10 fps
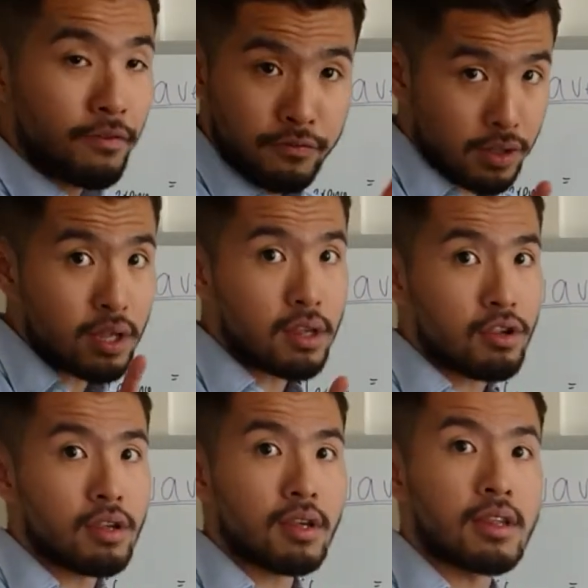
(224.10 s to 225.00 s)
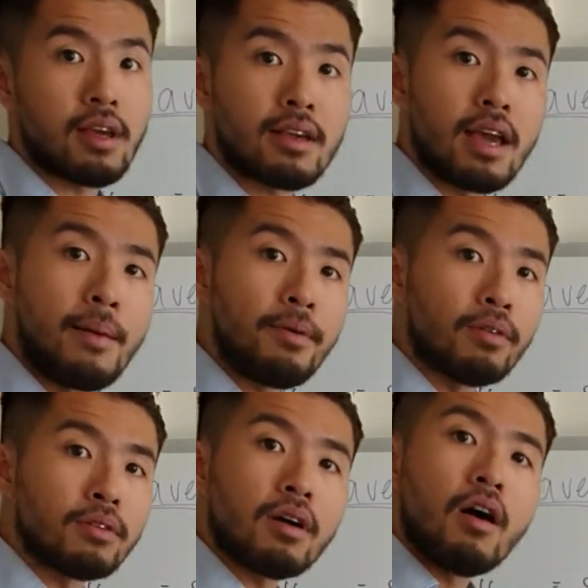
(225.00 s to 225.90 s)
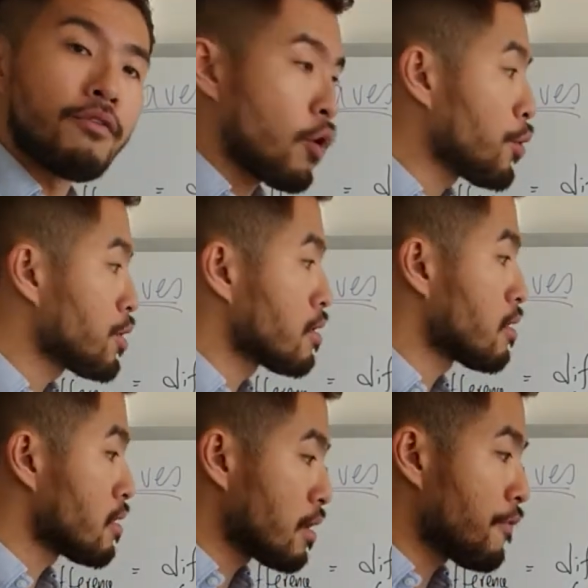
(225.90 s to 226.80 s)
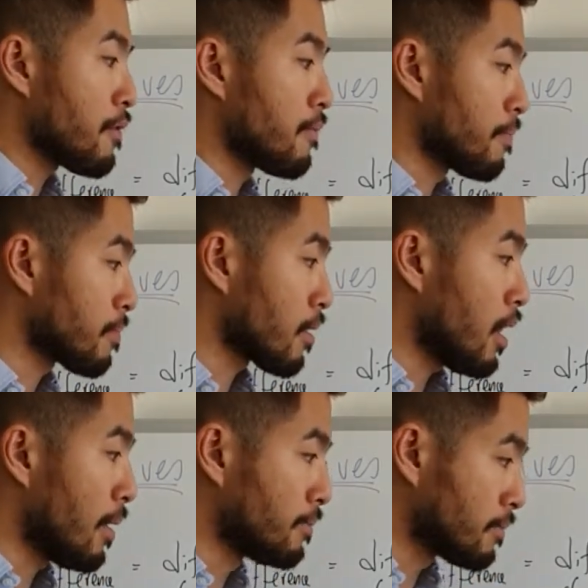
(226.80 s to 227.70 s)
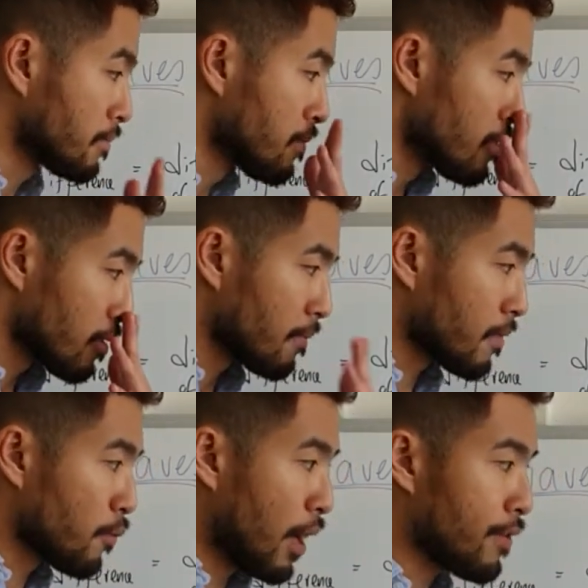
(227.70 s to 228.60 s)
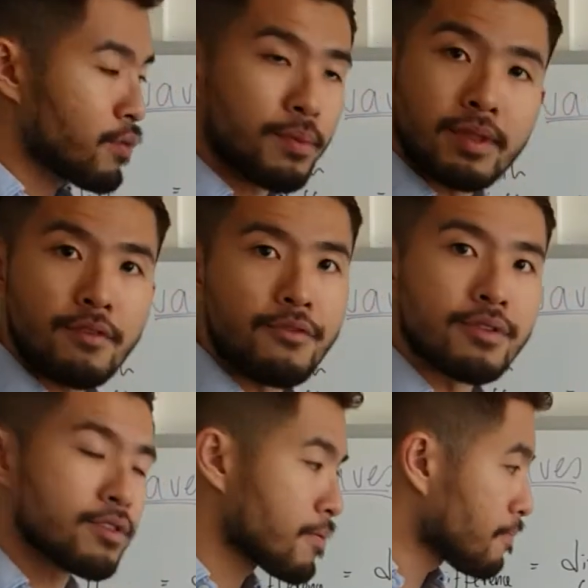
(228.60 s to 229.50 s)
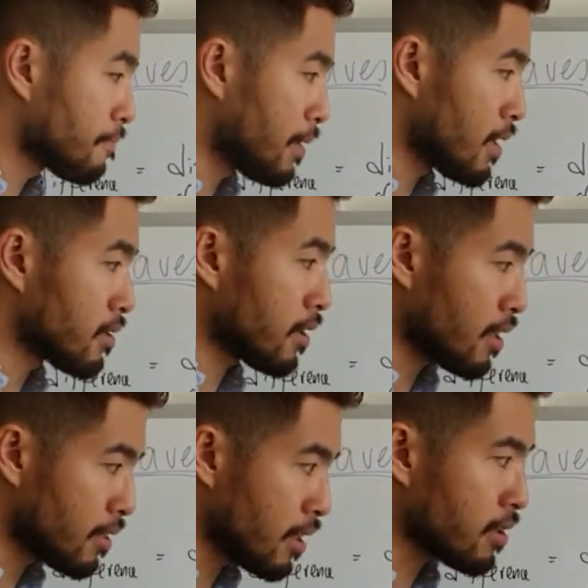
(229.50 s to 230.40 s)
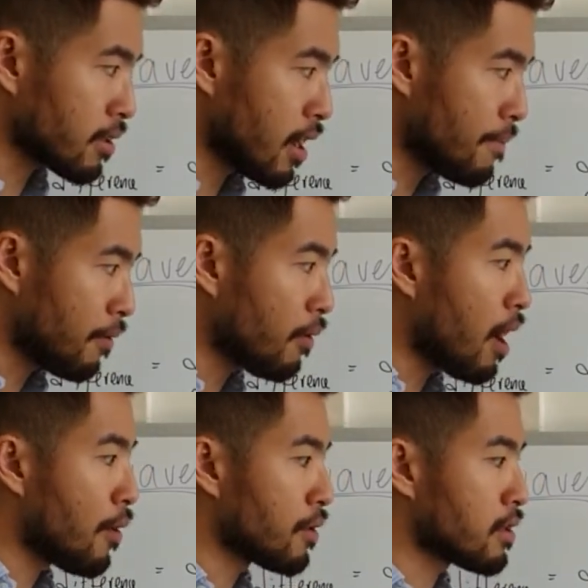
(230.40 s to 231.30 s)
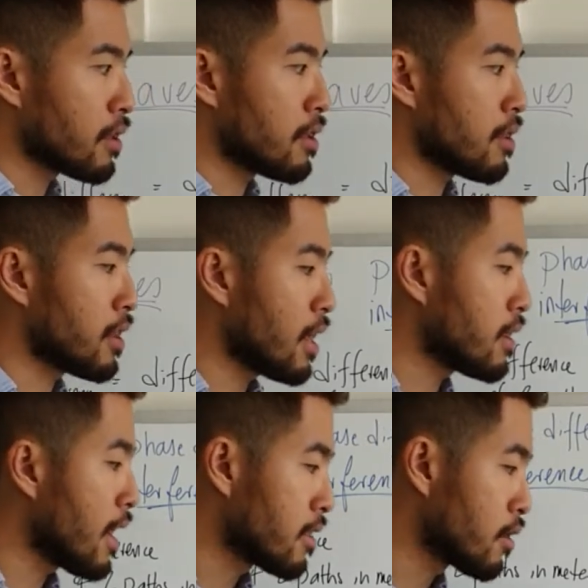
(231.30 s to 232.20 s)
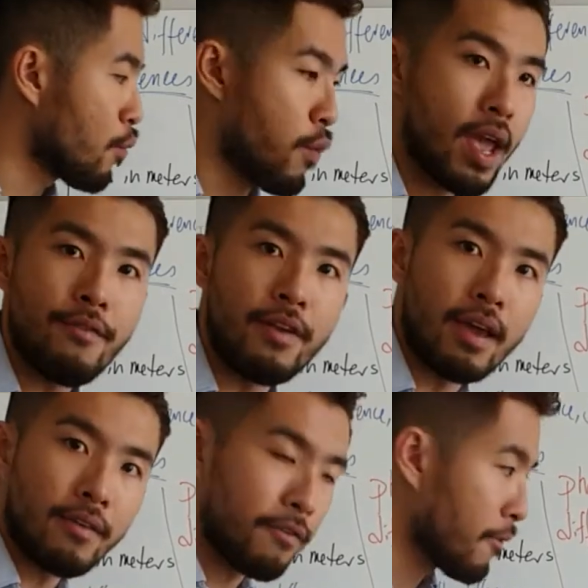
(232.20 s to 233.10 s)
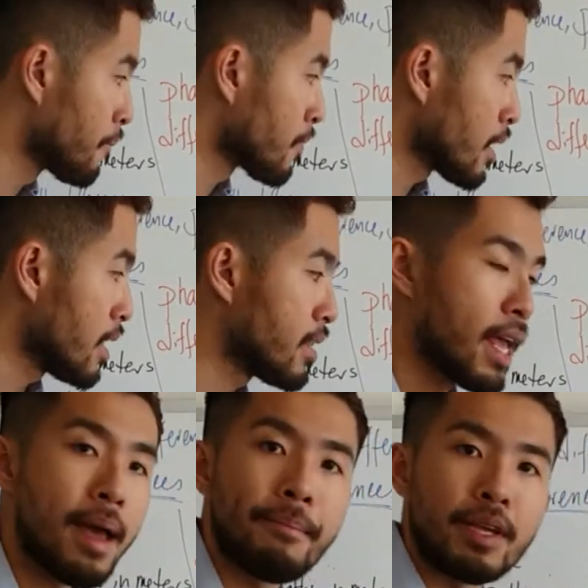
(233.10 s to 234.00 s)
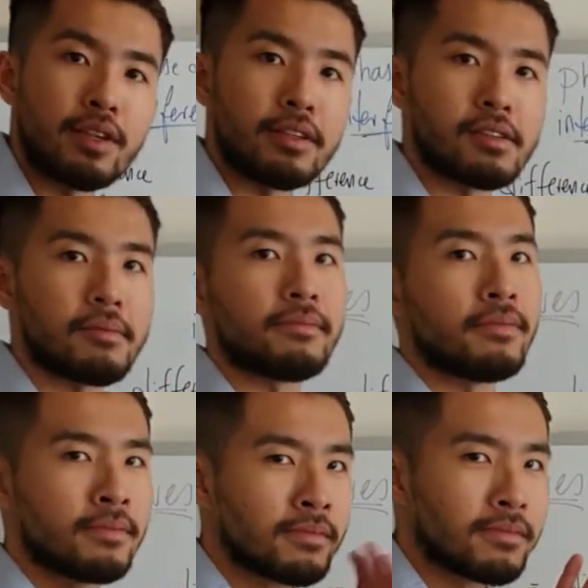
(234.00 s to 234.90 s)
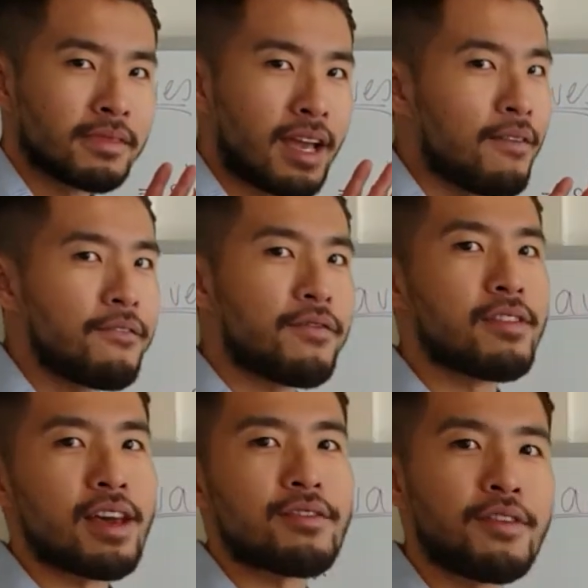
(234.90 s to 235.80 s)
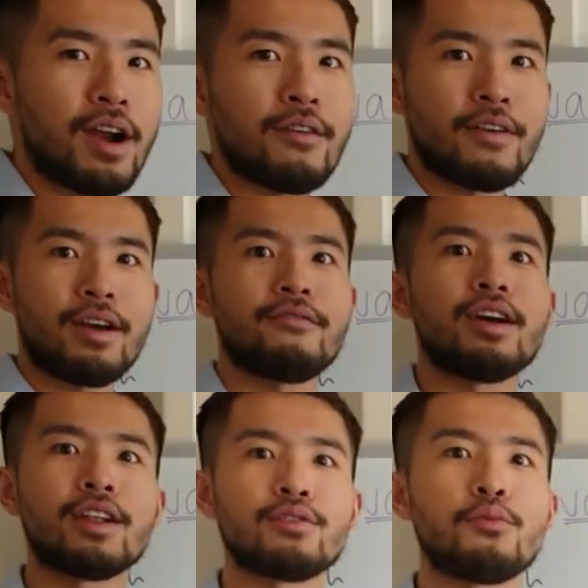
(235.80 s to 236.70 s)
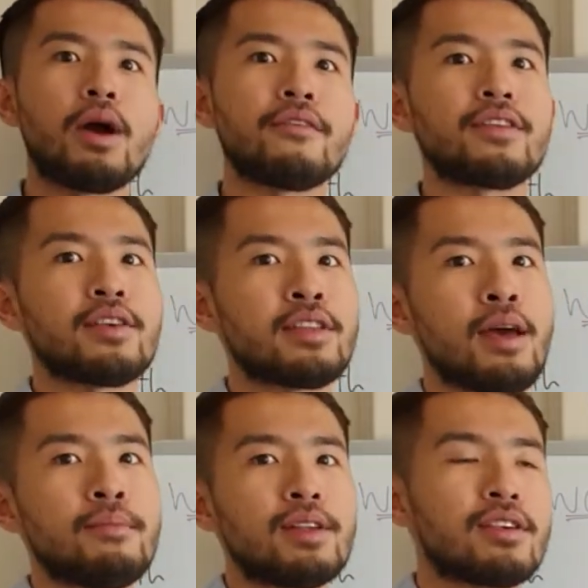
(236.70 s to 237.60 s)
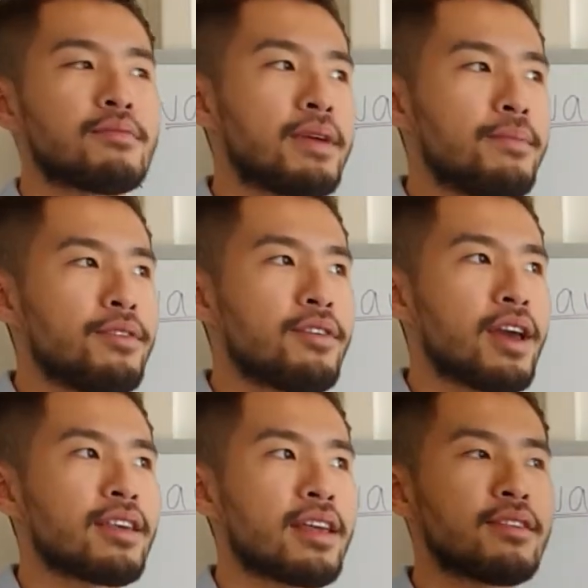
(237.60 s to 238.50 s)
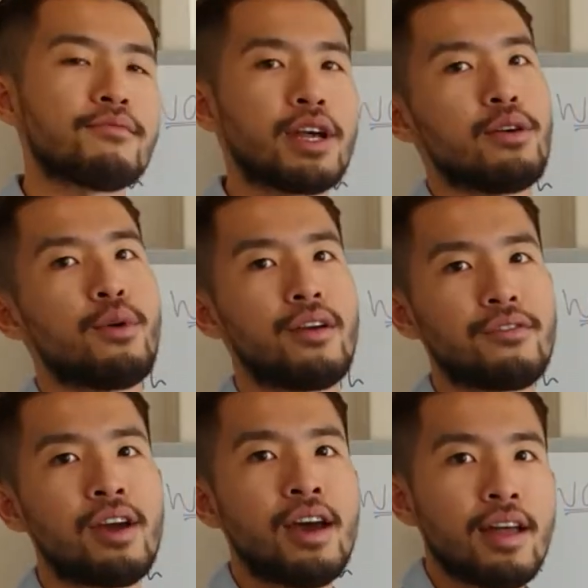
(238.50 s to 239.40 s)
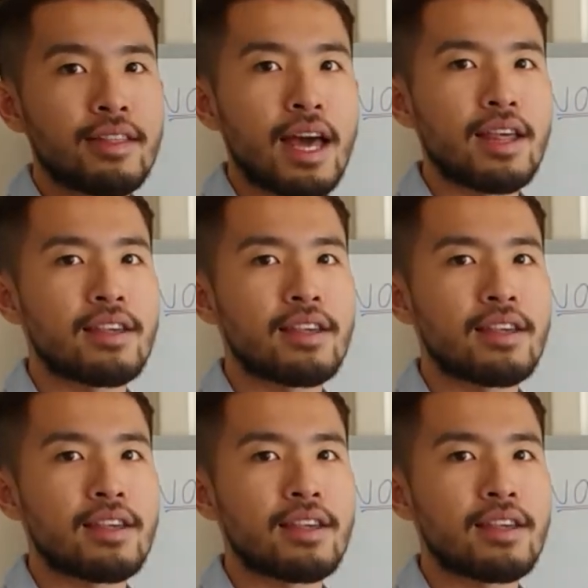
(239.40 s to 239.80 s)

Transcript: this is just an example. Of course, different waves will be different, but in this example, I will say that the wavelength is 10 meters. There's very little wave that's 10 meters. Maybe you can get some radio wave that is